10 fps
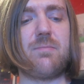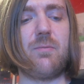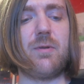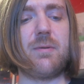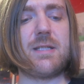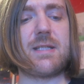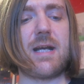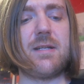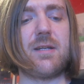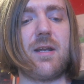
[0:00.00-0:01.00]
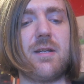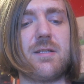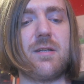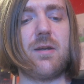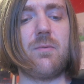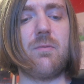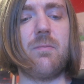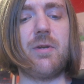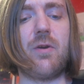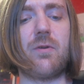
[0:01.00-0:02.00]
but would have been scandalised to know we were
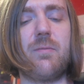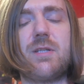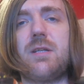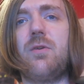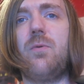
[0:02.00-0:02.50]
monogamous and